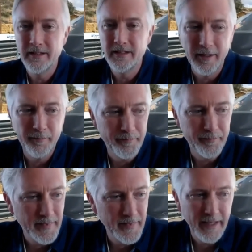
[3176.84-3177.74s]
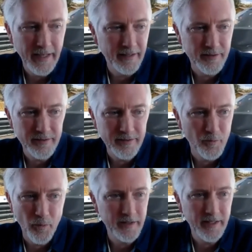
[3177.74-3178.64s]
And
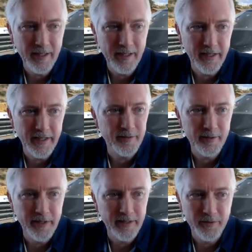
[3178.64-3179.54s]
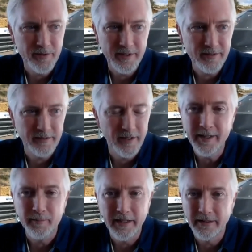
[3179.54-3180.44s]
when they came together, I mean, it was just
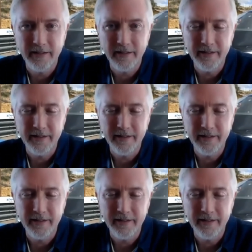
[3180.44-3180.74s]
dynamite. And I